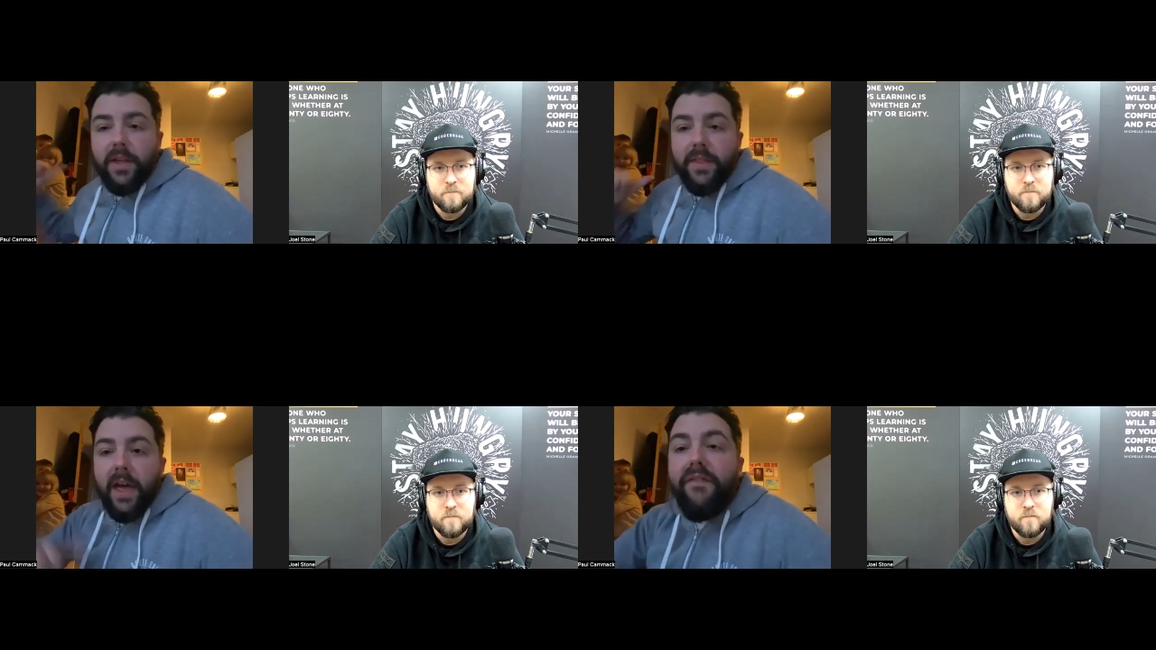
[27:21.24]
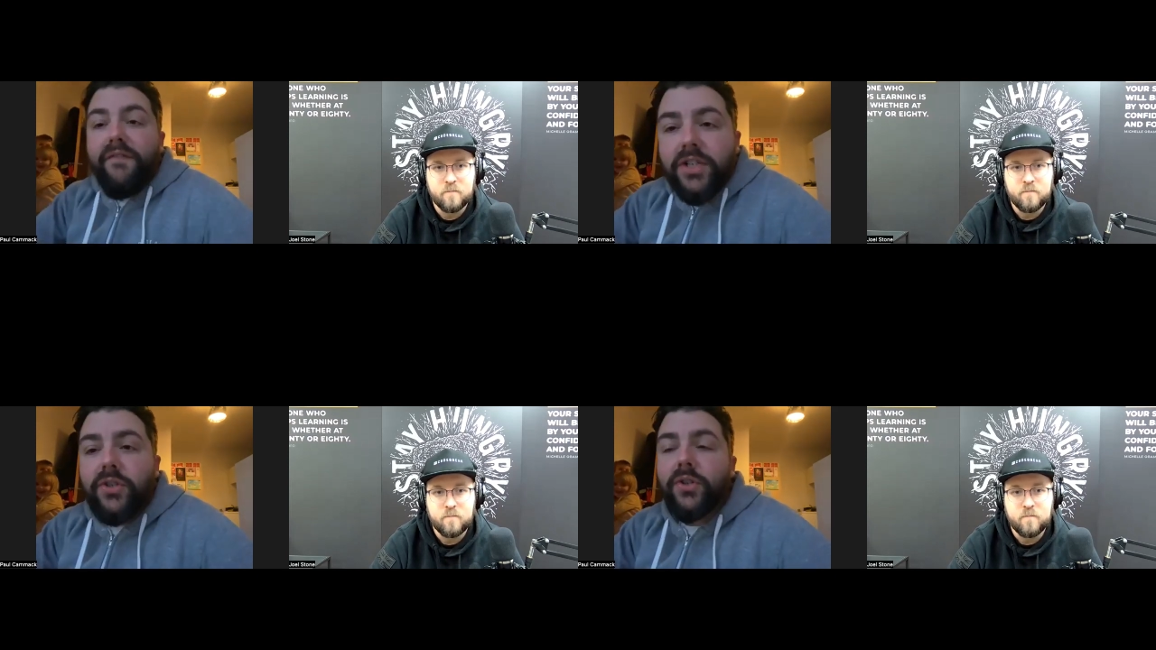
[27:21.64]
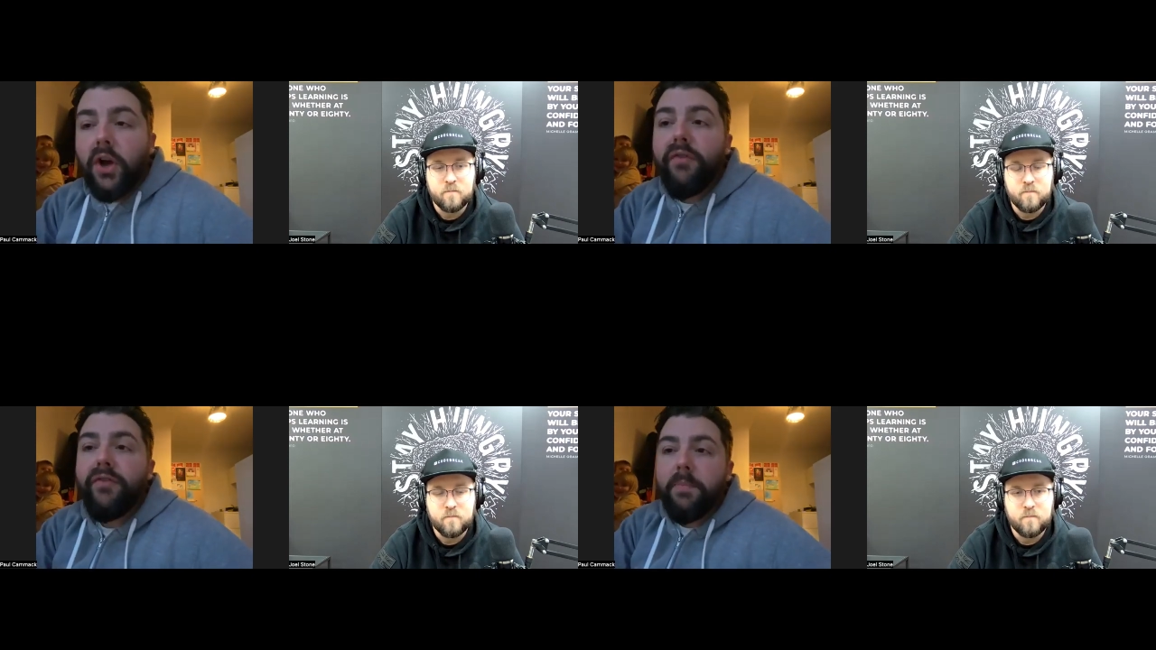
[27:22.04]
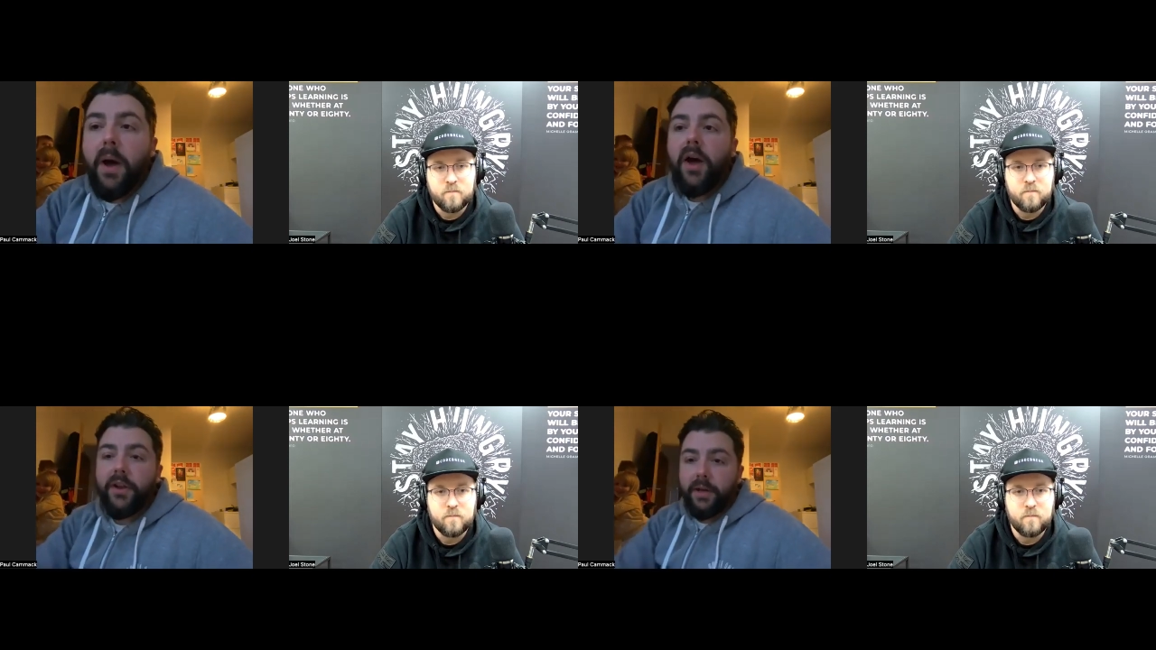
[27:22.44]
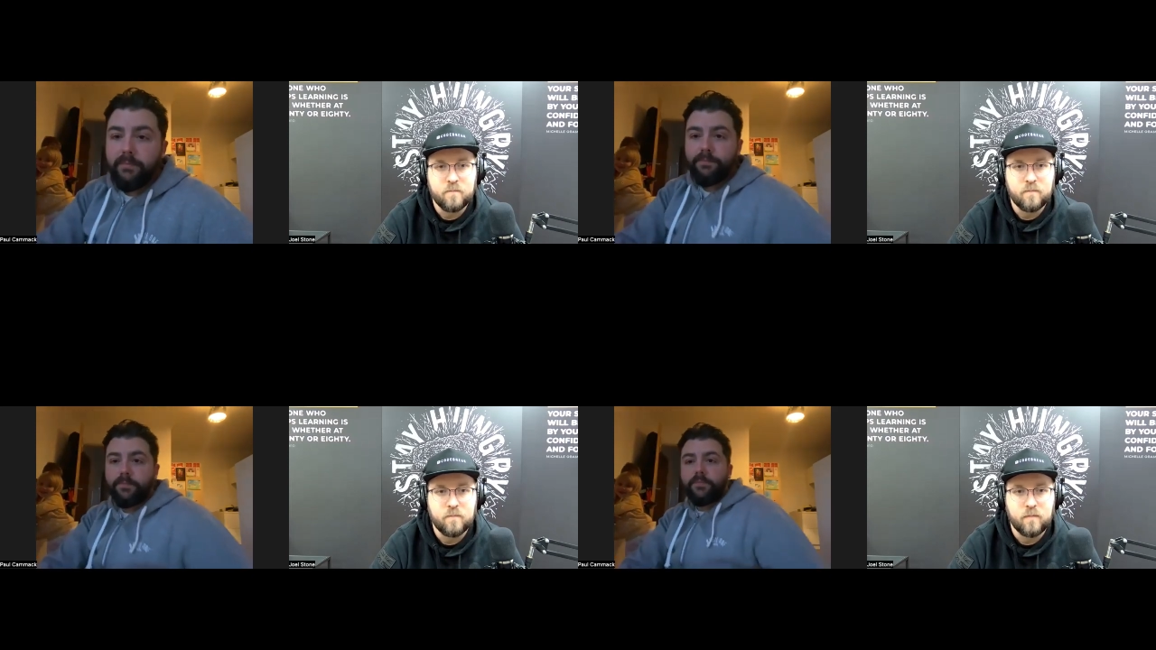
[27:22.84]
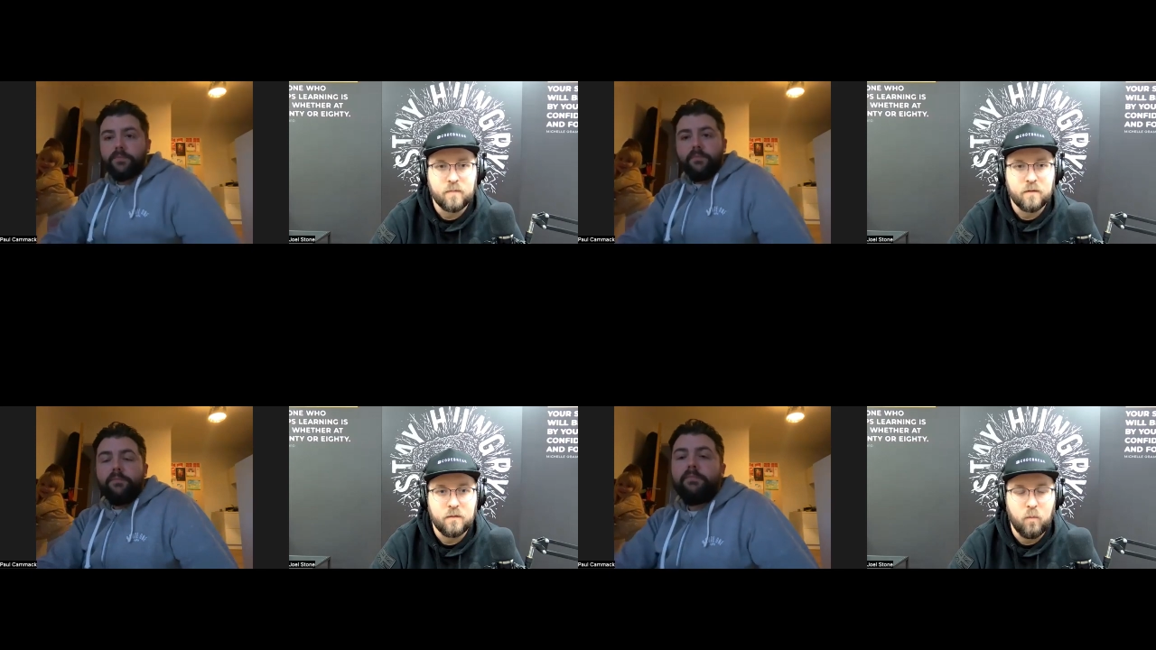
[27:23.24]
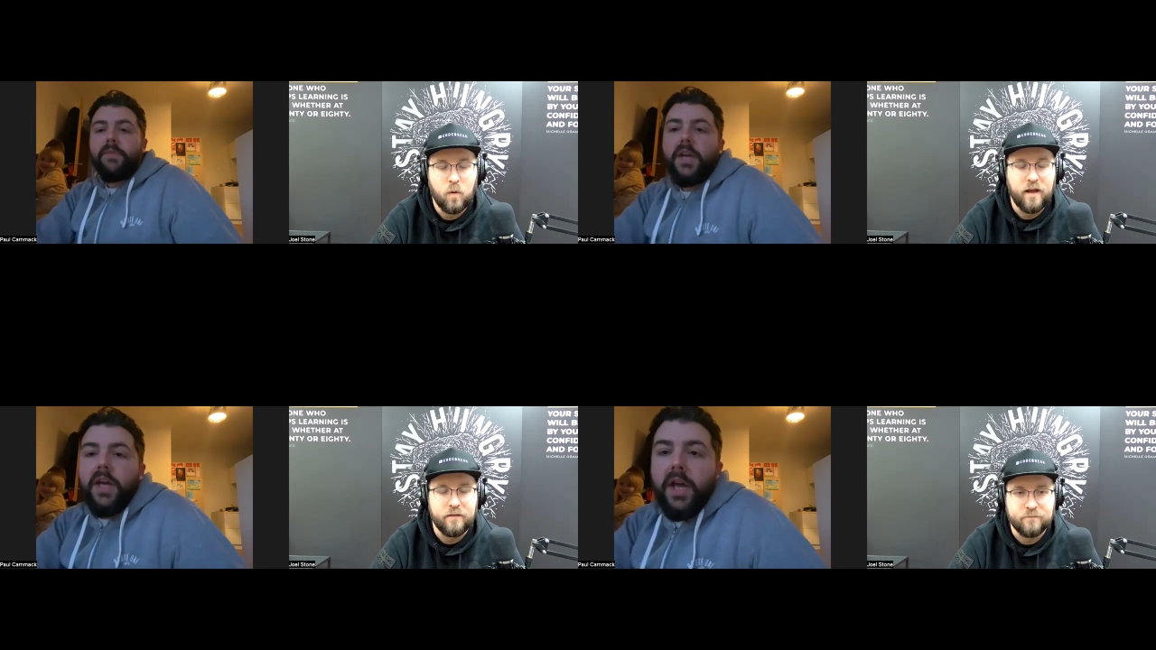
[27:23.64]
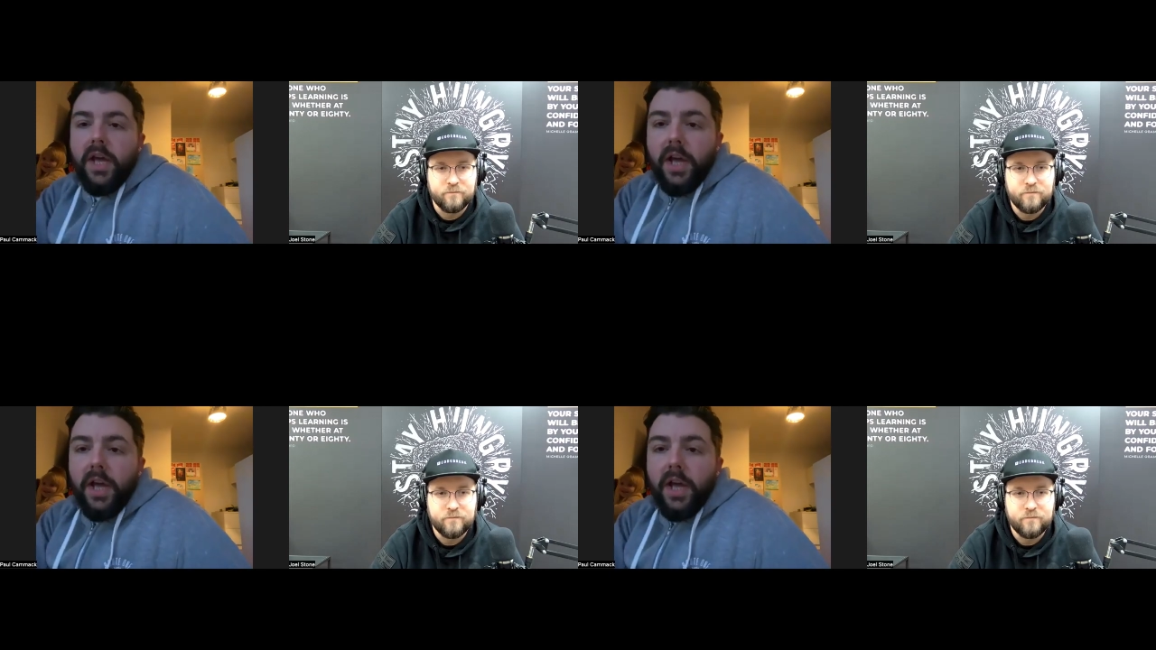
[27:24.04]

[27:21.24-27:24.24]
Speaker 1: their official coffee partner. Wow.